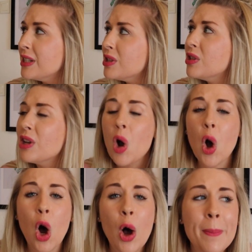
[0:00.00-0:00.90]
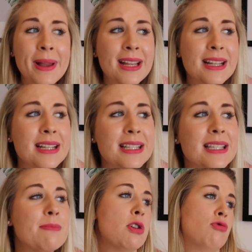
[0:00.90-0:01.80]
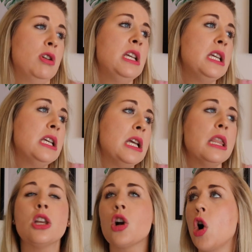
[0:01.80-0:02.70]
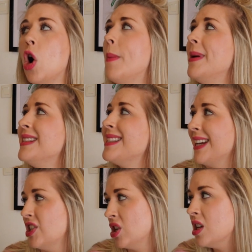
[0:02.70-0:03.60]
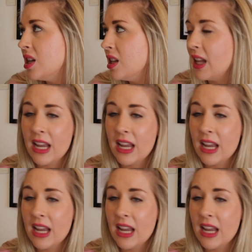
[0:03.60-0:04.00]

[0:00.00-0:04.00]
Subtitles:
the comments, Marie, in the comment section.